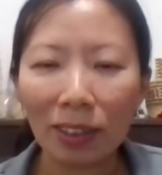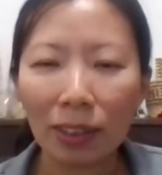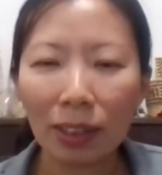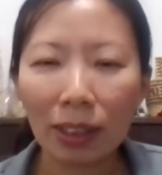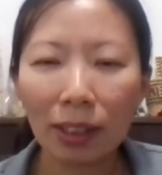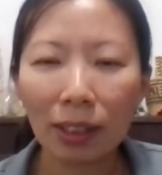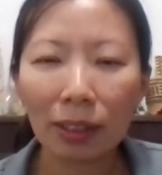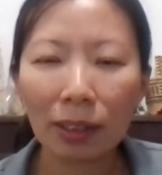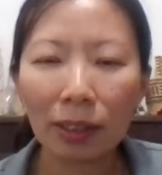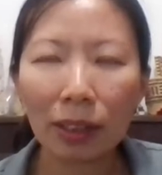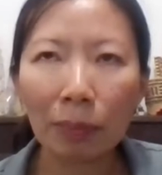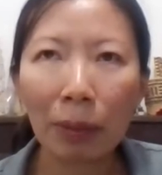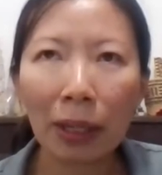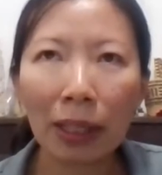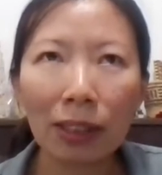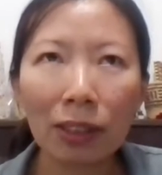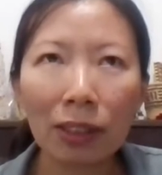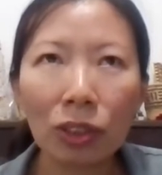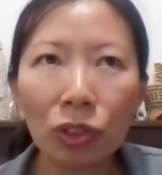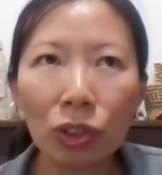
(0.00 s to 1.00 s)
Okay, the
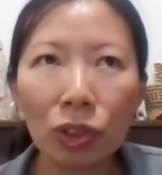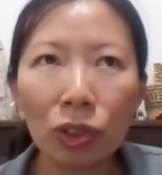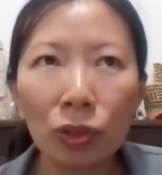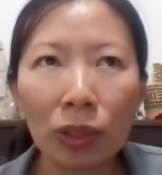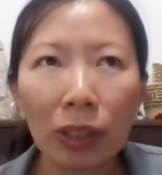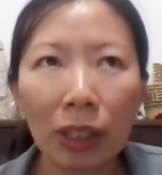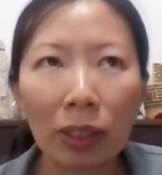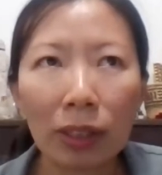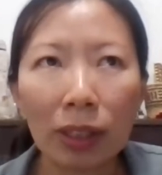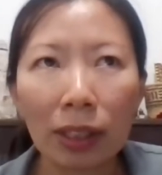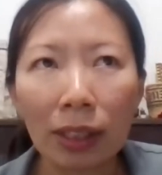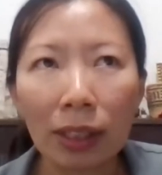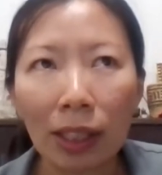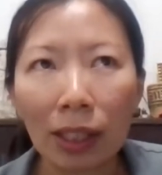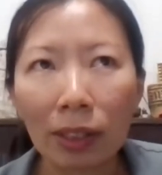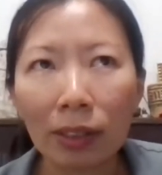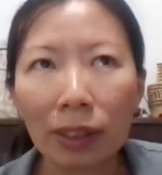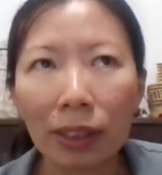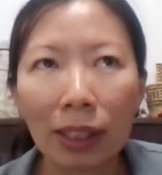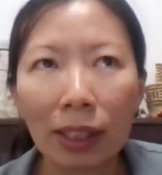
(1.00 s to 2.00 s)
pythons also use our
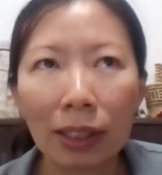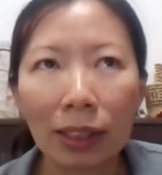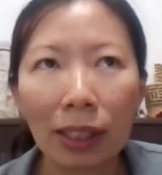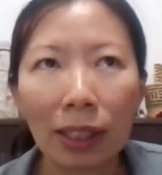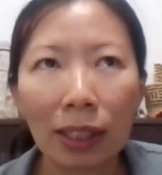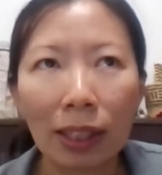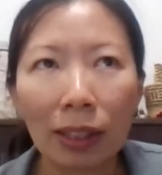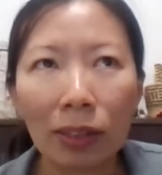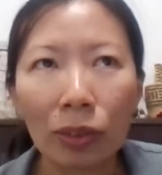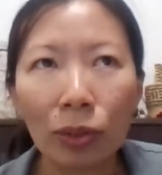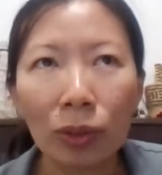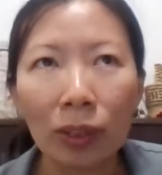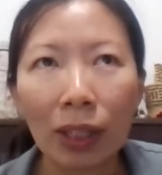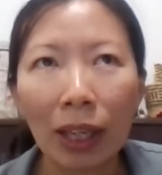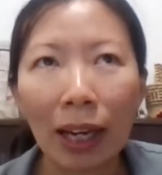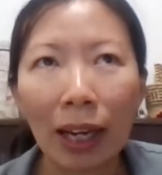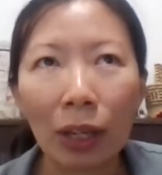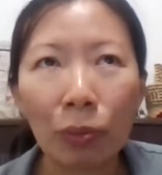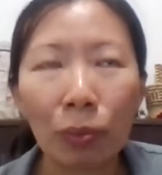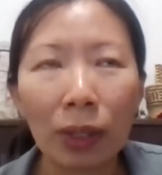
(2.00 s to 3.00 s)
canals as their own
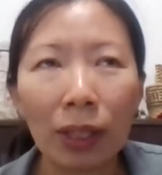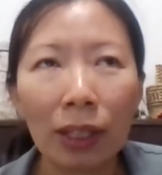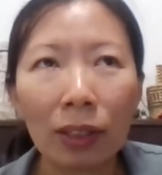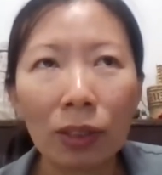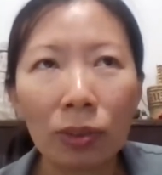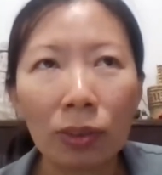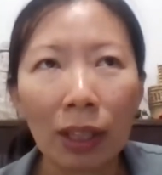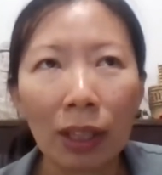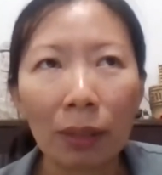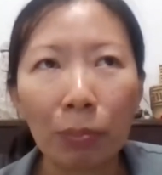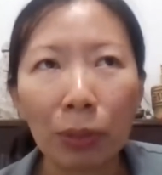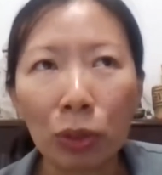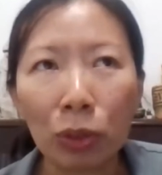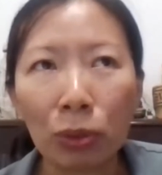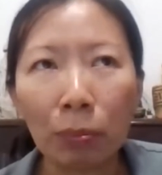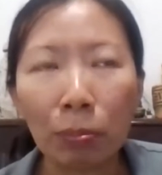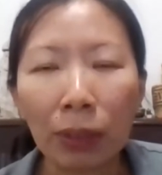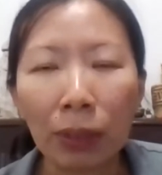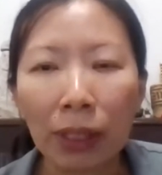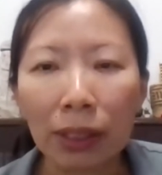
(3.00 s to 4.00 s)
highway to get
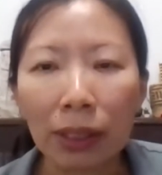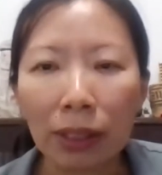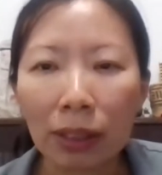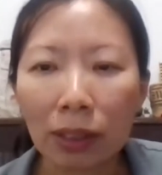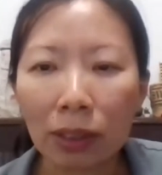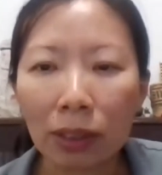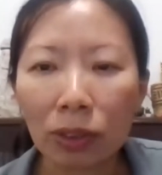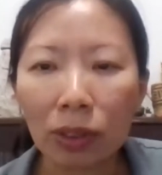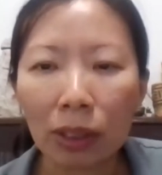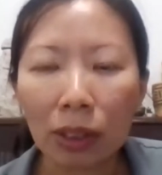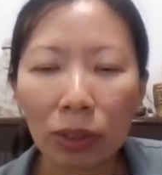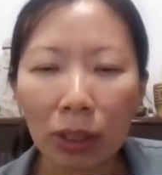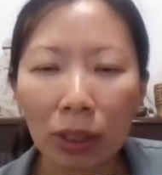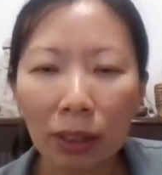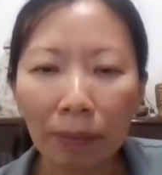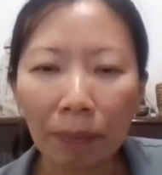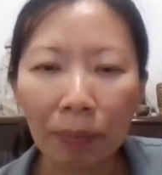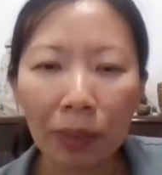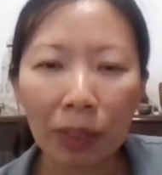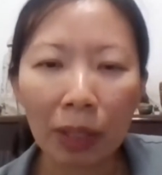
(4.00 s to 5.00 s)
between places. So that's
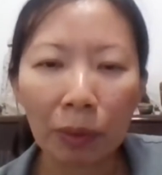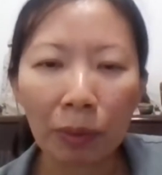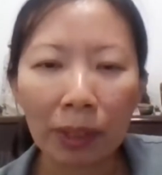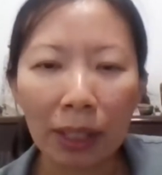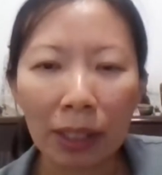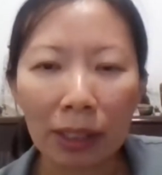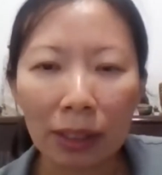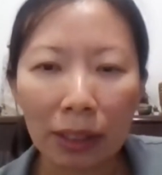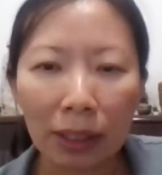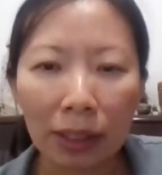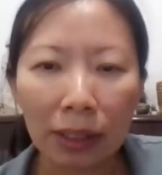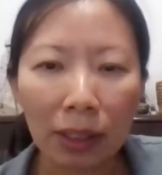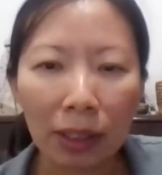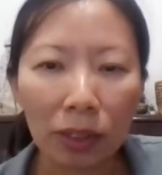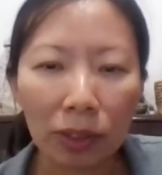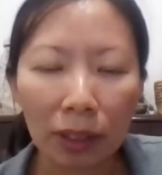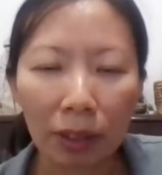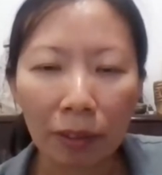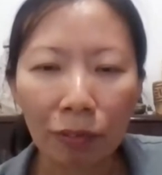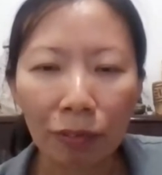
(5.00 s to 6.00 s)
why, like what Natalie said,
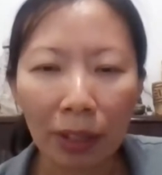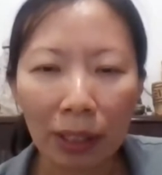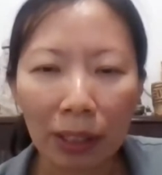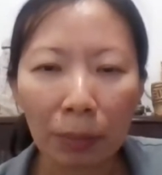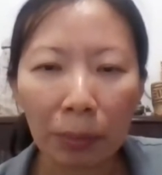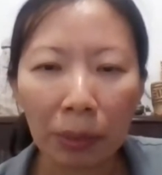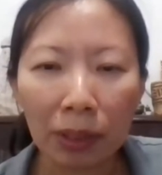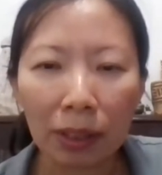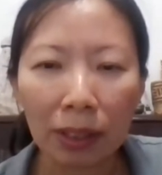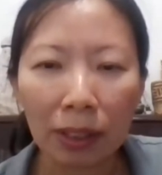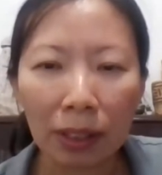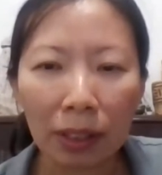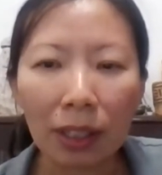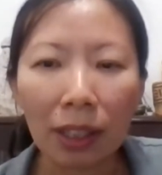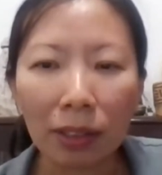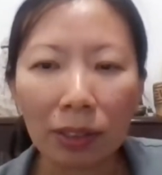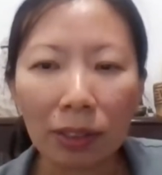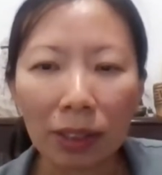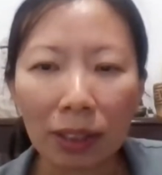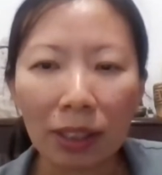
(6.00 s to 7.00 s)
you can find them in
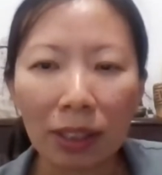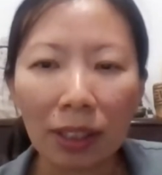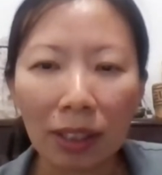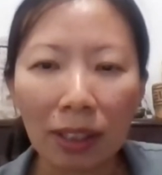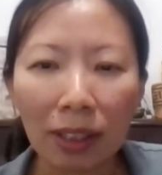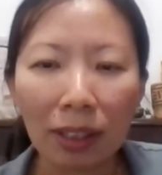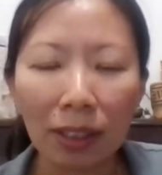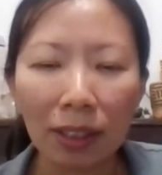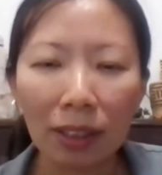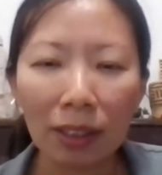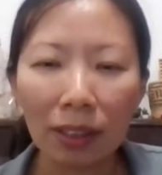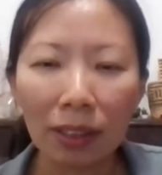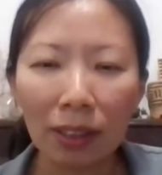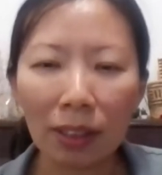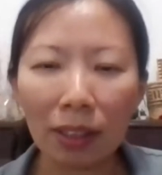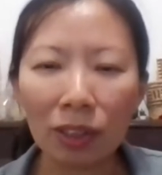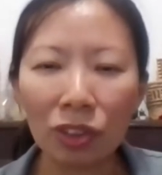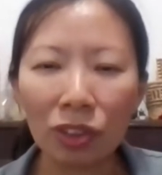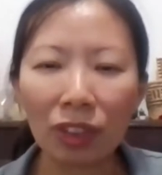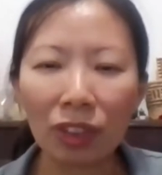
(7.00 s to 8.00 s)
canals
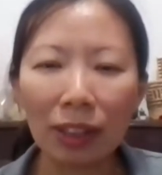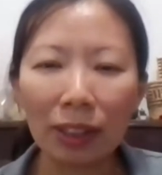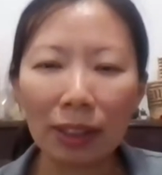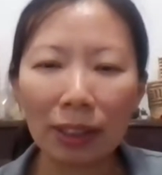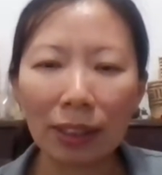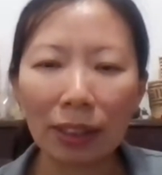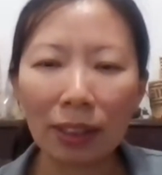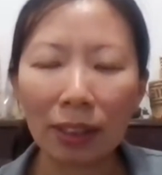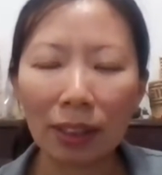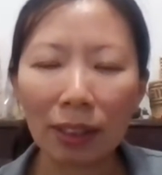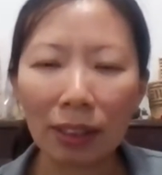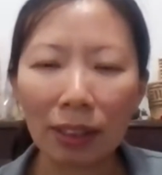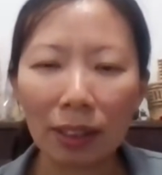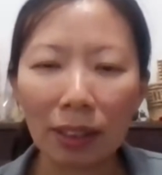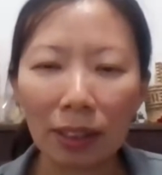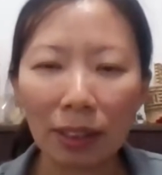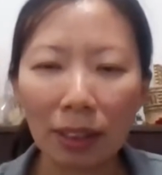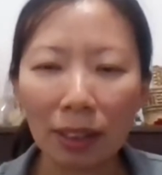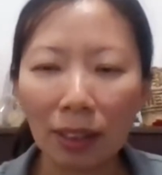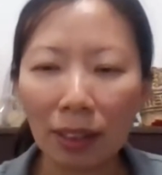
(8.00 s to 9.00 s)
and drains.
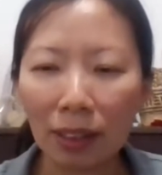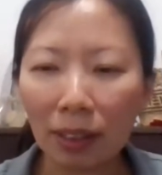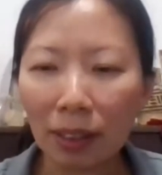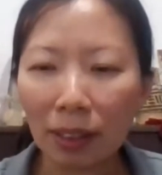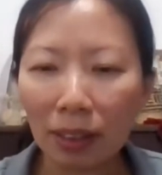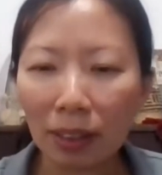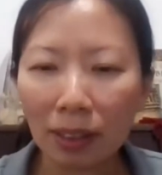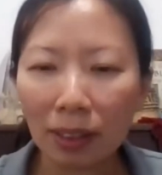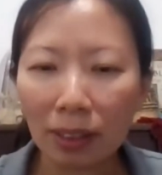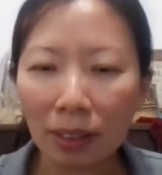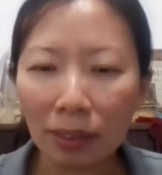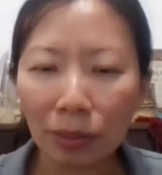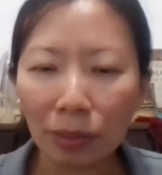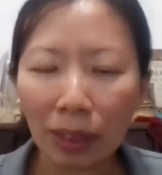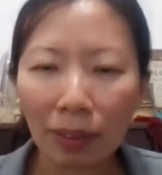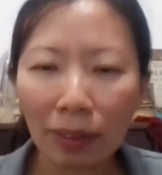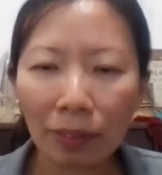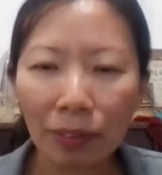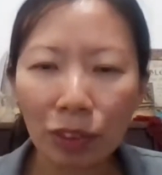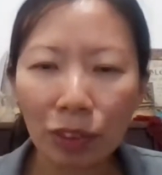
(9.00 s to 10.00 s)
Uh,
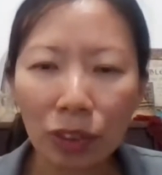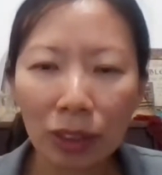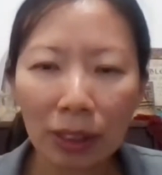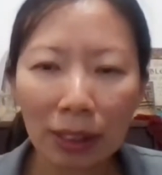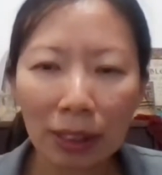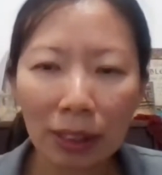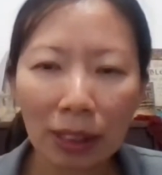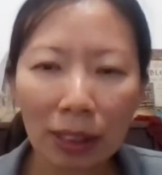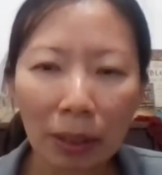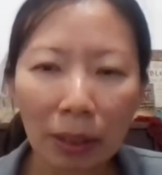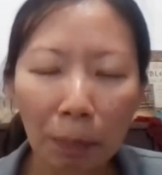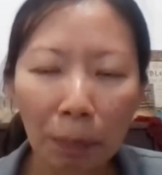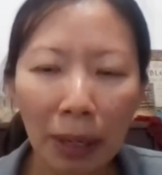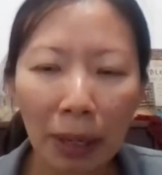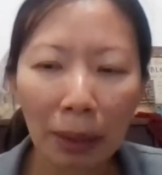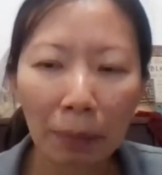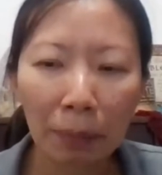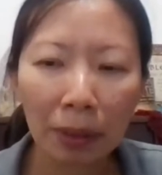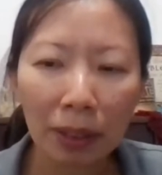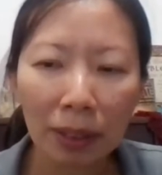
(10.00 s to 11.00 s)
I've also seen it in a
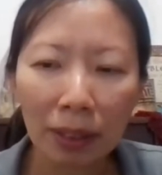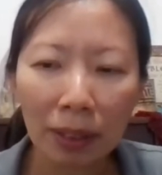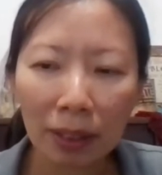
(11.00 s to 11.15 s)
pipe.